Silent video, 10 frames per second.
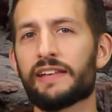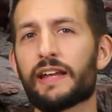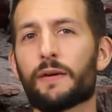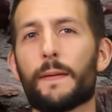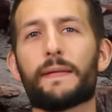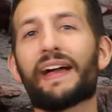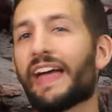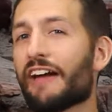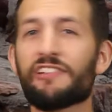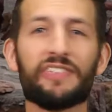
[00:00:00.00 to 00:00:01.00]
Now, not
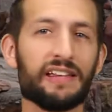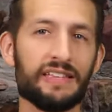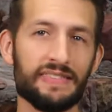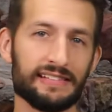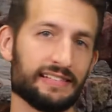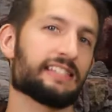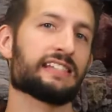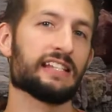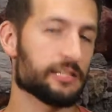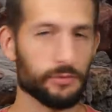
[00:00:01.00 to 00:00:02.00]
everything in this list
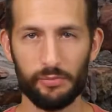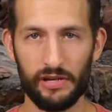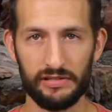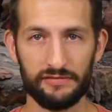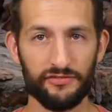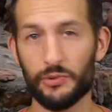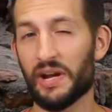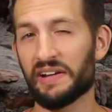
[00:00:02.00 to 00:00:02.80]
needs to be present for you to